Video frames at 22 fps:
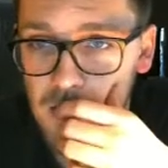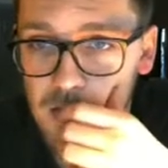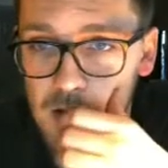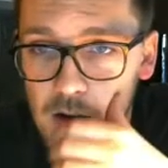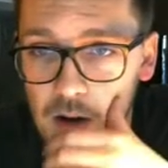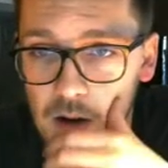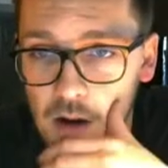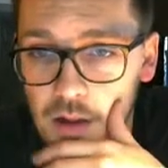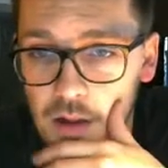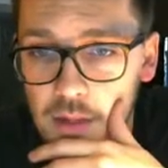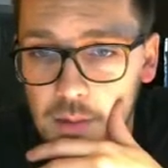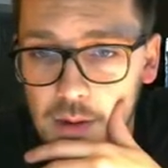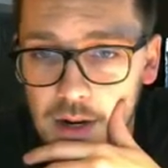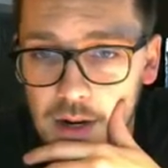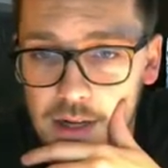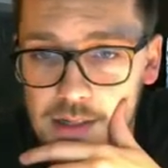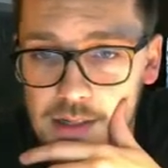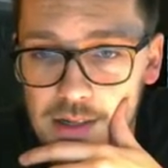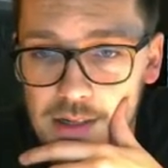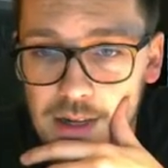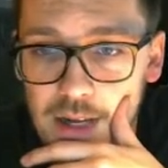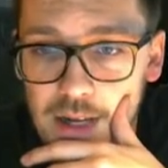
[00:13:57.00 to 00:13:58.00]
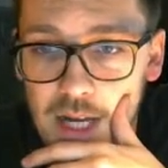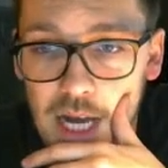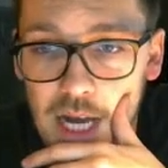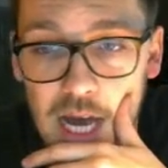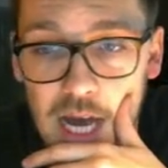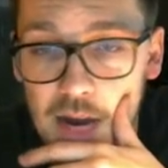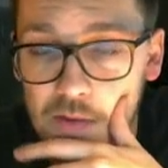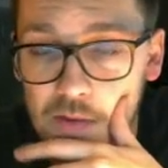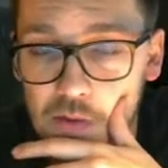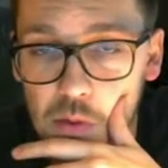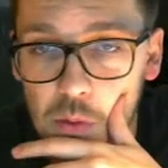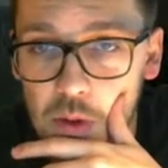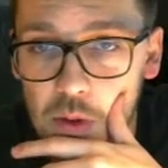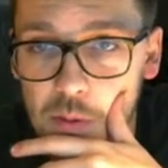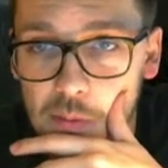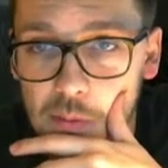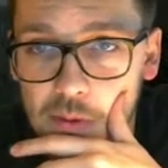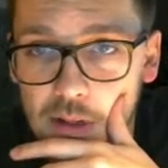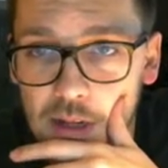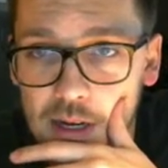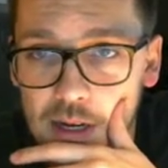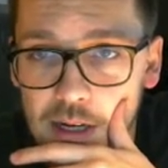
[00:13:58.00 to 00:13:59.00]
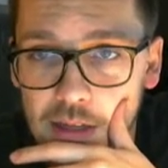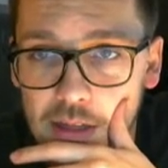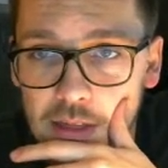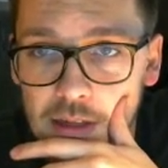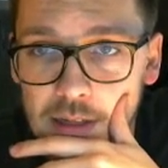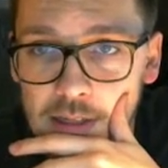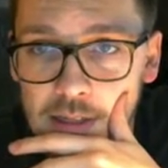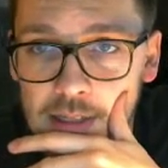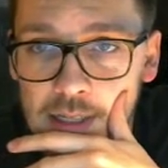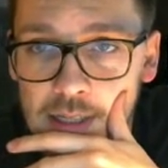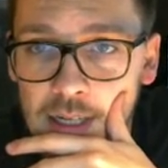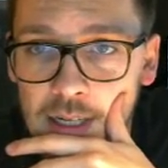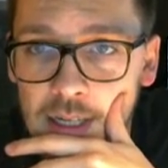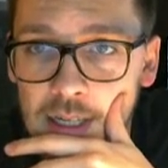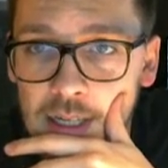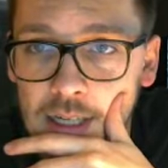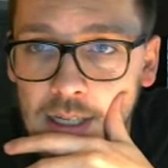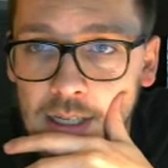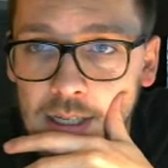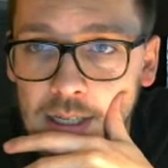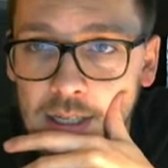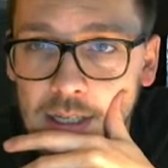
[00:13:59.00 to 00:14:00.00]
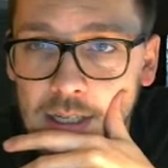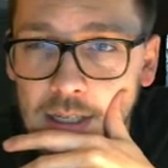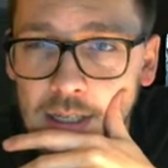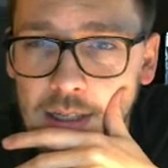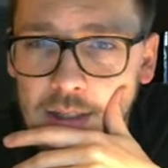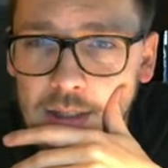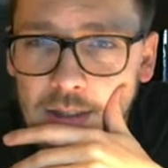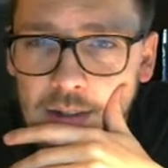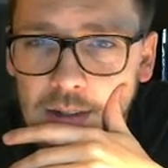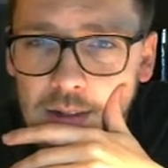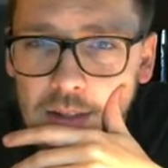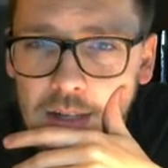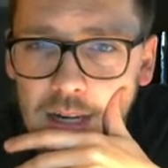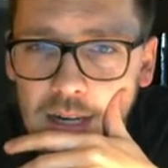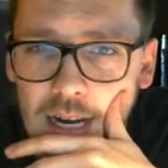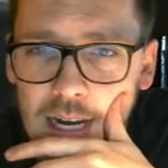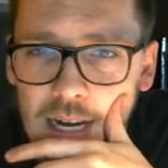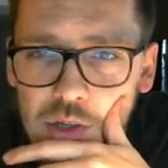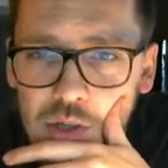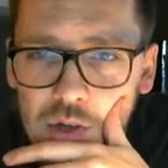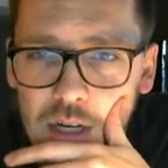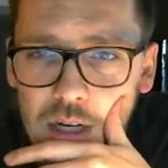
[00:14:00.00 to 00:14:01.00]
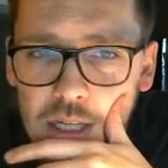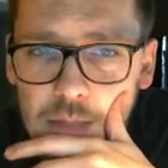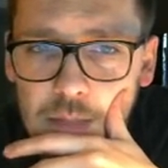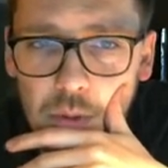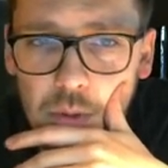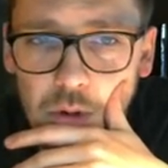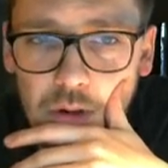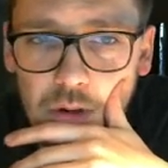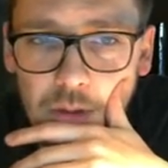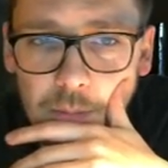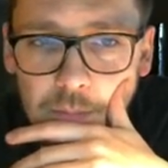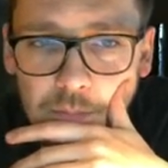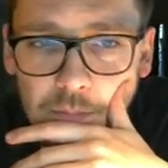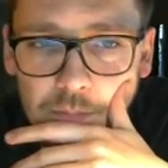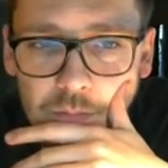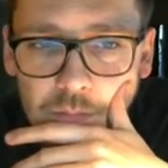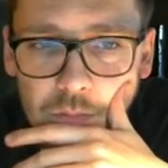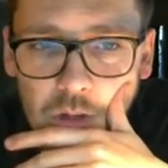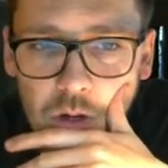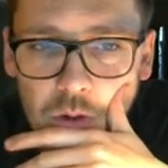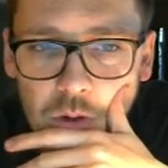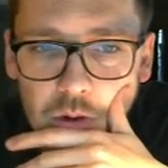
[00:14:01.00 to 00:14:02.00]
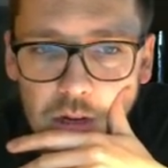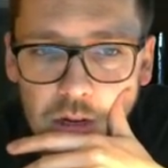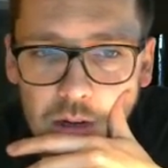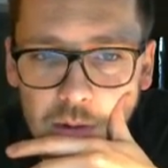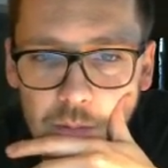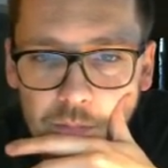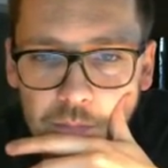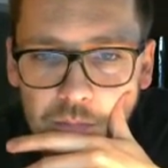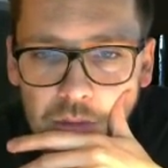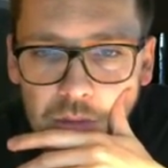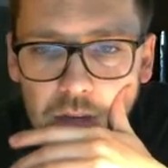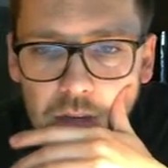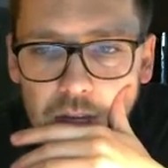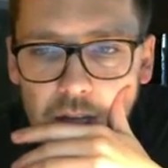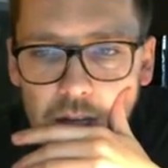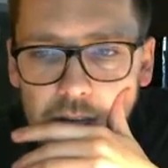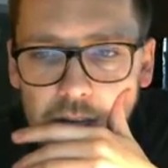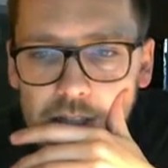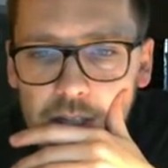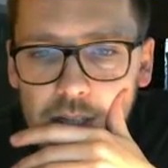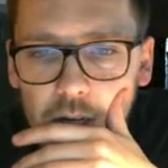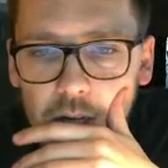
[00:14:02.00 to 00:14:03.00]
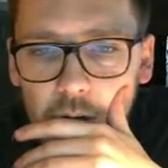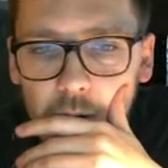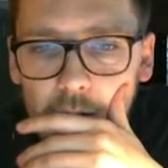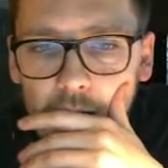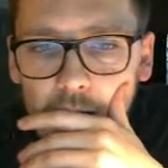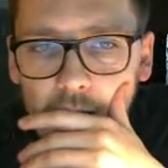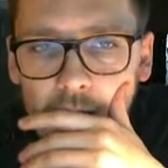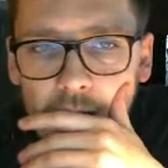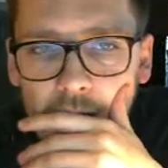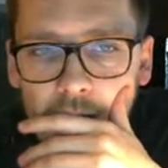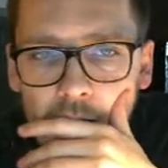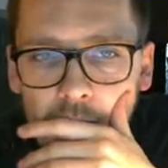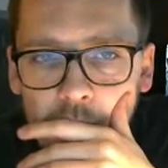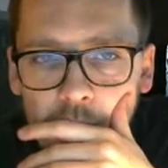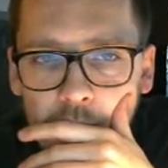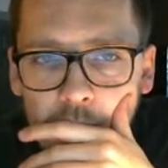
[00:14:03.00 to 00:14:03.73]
Otherwise, everyone would like this. And transport. Okay, so, I